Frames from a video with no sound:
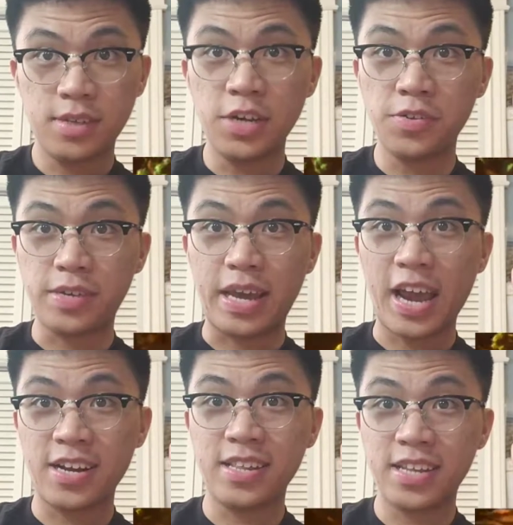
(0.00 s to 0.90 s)
Literally,
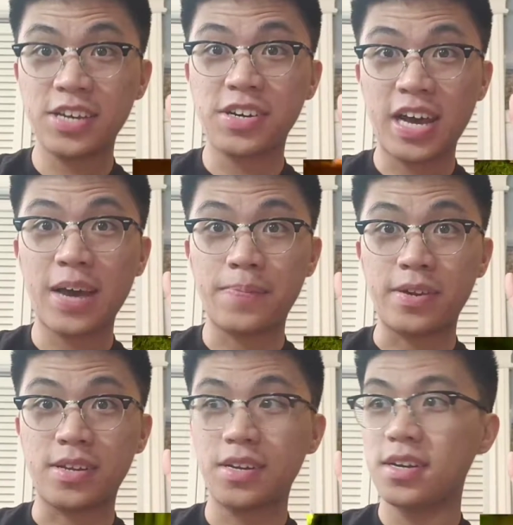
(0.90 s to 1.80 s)
anything could
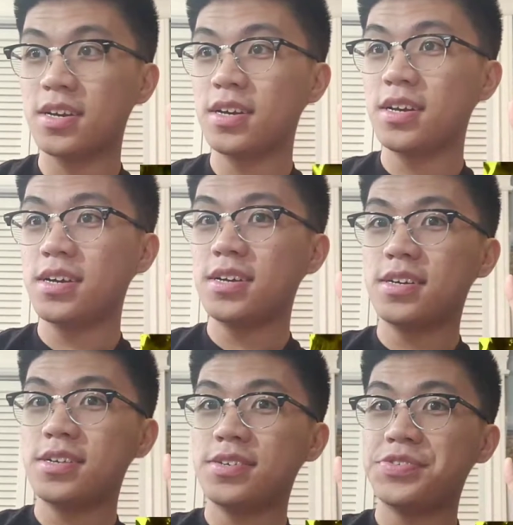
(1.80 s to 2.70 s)
happen.
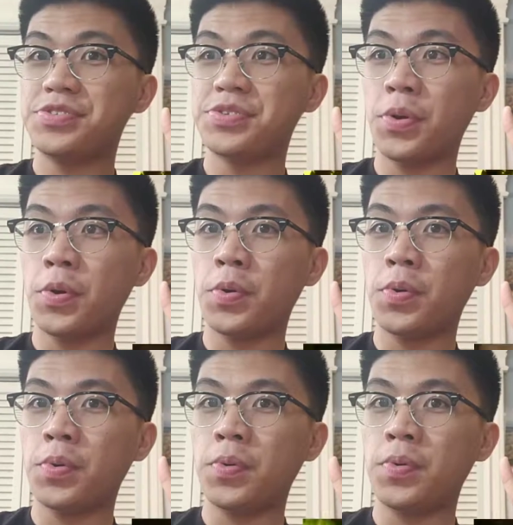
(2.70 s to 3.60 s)

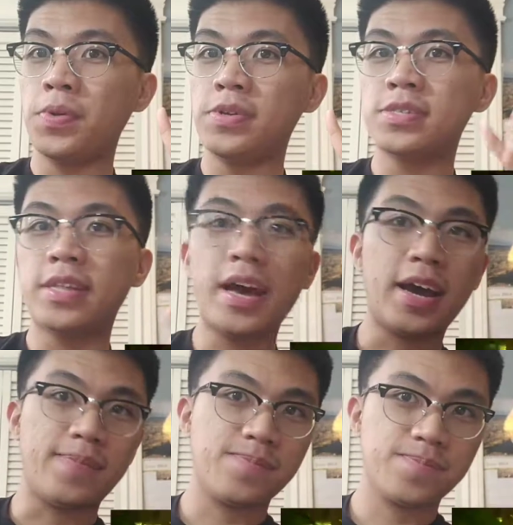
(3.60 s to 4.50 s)
So there's
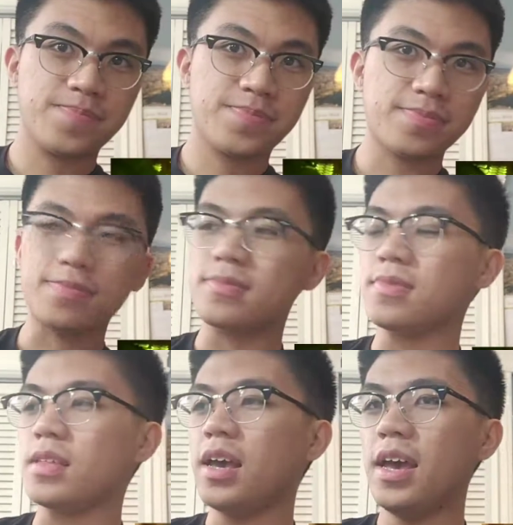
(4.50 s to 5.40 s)
that.
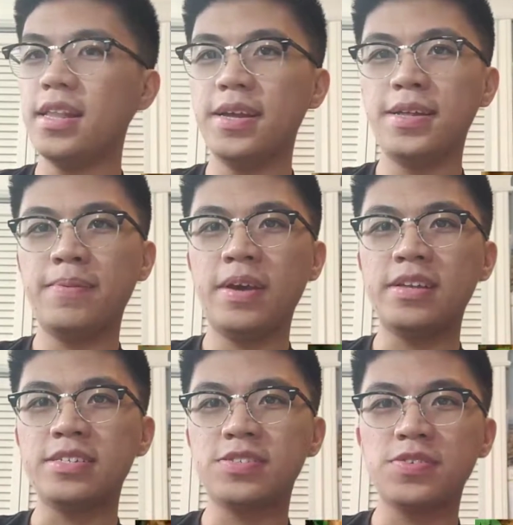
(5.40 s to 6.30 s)
And then they made
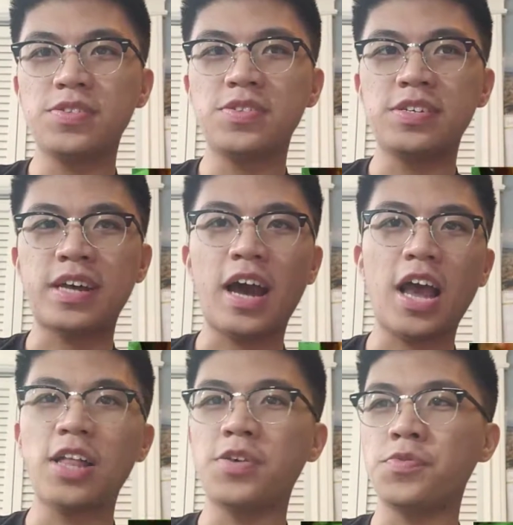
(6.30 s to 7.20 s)
this
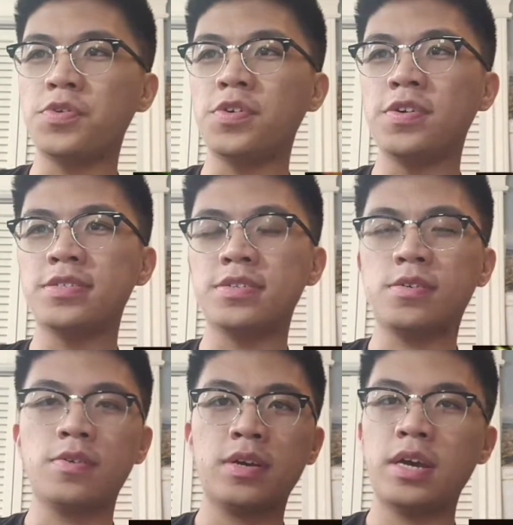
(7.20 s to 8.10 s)
highlight rule. I was like,
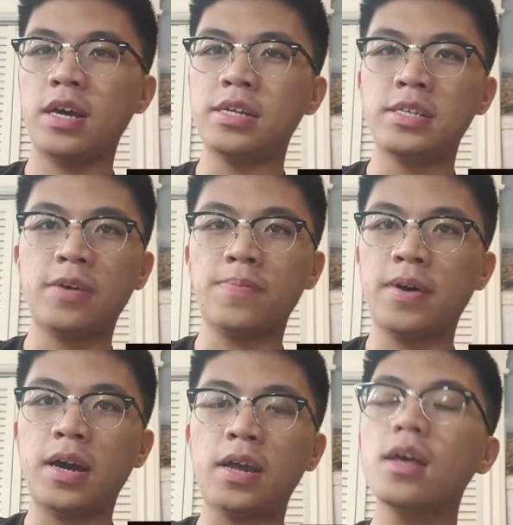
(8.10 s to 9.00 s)
okay, it's not
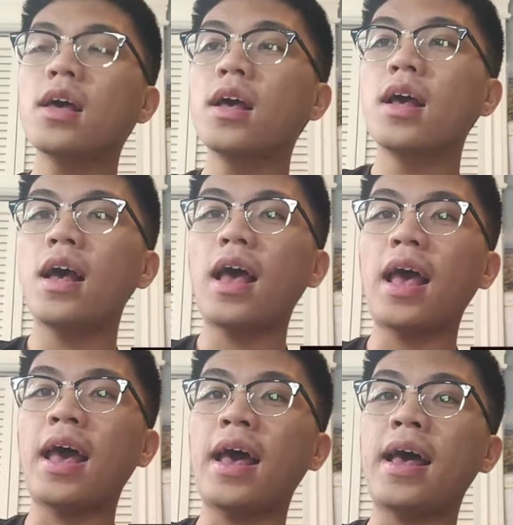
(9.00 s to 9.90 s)
bad.
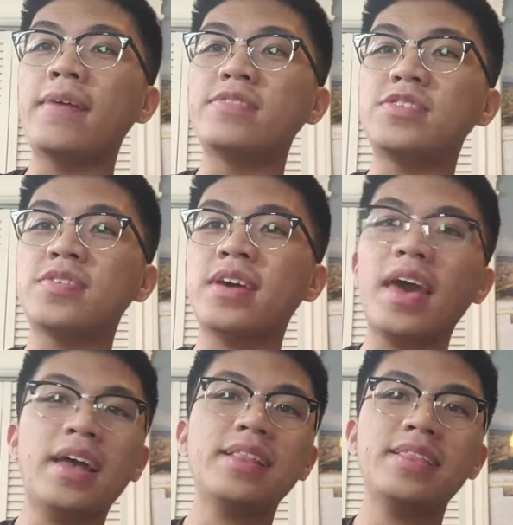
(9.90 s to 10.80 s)
And to
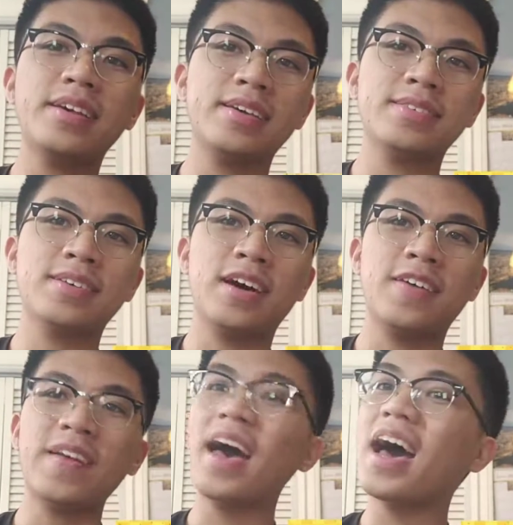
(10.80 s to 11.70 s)
end things
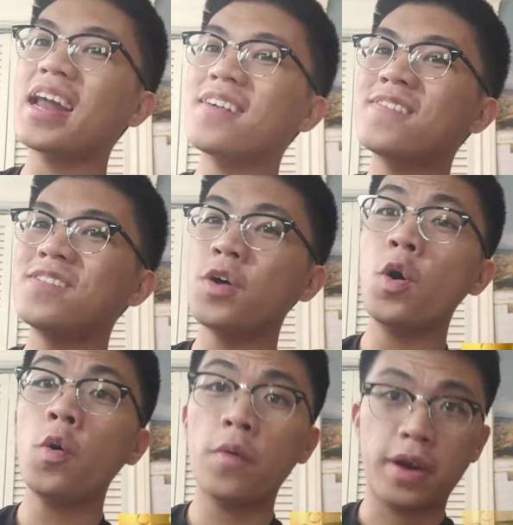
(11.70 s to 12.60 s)
off, out of
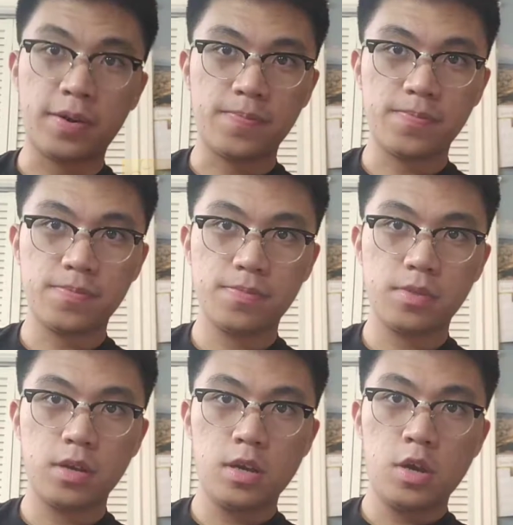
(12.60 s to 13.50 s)
nowhere,
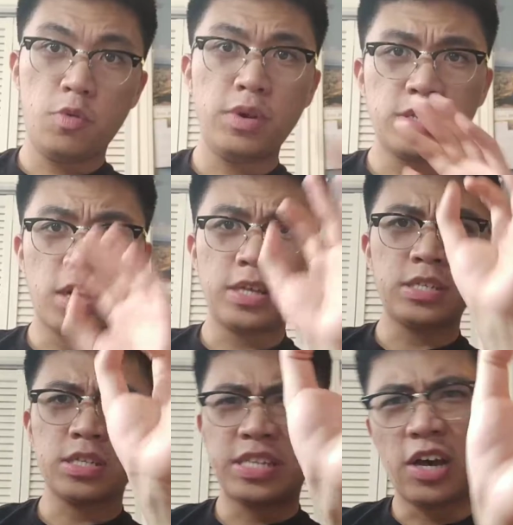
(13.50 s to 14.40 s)
we saw
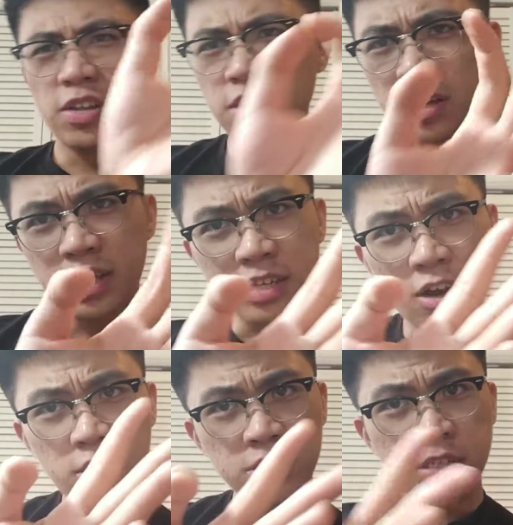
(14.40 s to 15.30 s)
this Zelda, this
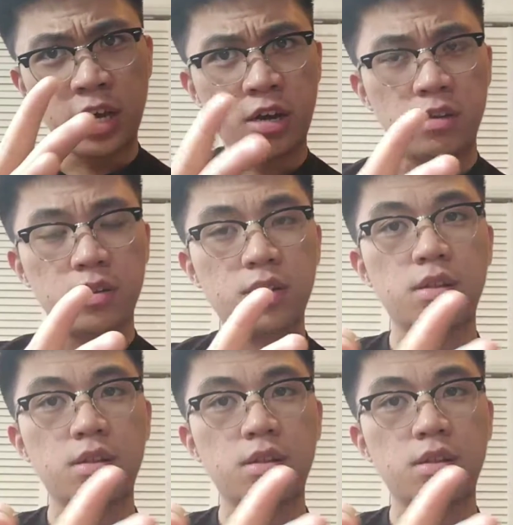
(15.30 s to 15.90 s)
art style.